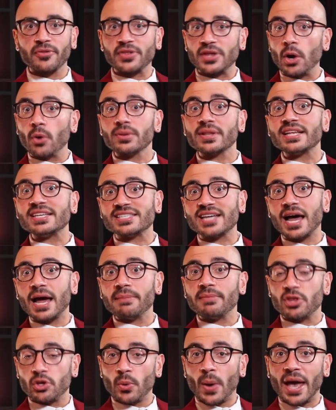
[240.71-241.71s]
the only
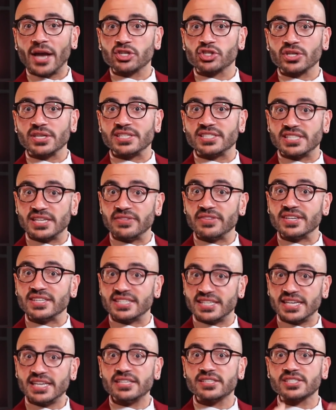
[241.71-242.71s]
time that you actually see the
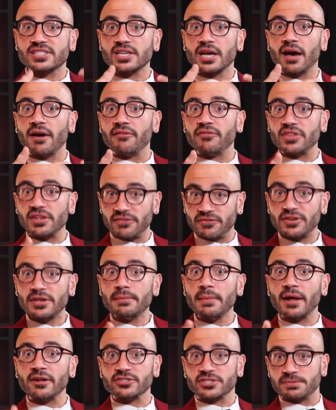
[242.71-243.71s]
teats of the
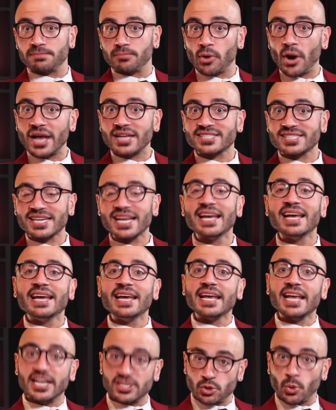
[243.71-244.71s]
female's breast
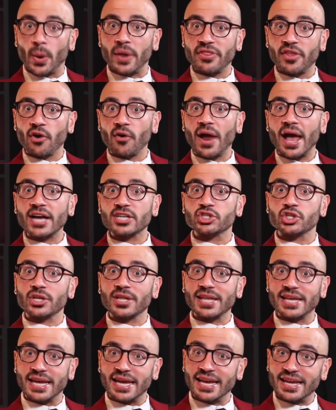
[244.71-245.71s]
is when they're
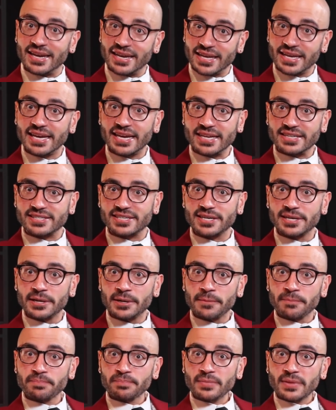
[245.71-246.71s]
actually in heat.
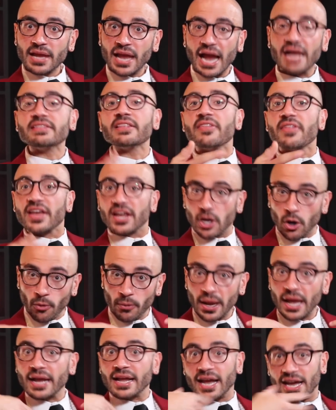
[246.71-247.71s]
And then they
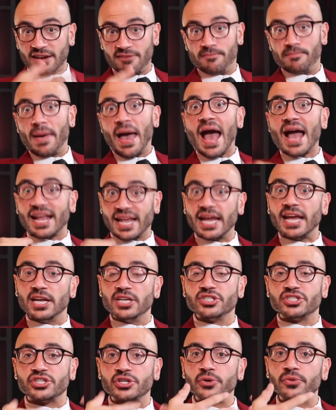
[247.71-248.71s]
go kind of back
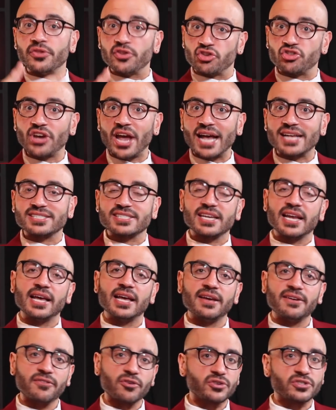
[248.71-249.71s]
into the chest,
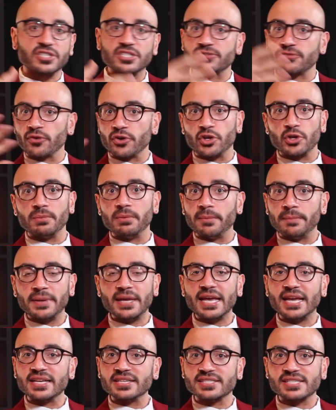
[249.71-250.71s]
versus for human
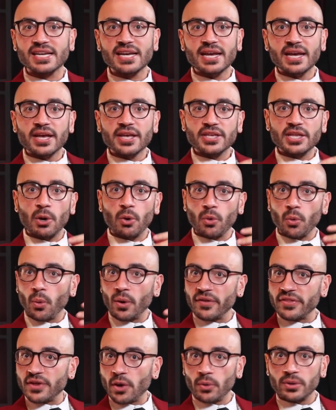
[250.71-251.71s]
beings, you know, we're
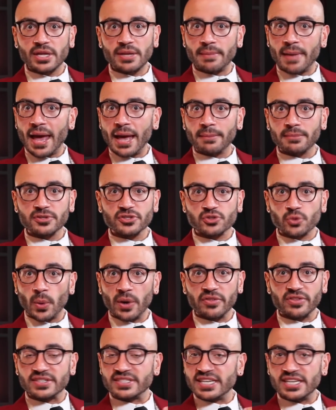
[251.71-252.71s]
one of the only mammals
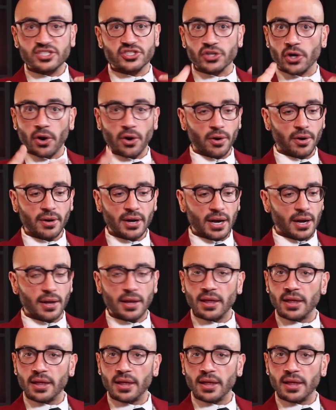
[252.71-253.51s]
where the teats are